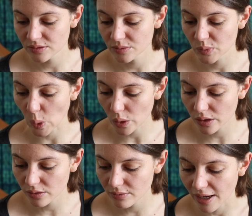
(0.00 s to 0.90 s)
book,
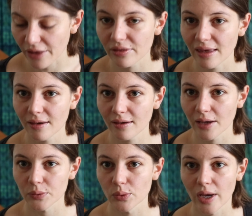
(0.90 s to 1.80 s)
I think. I
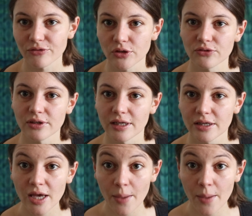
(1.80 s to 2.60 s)
don't know, I have not seen it.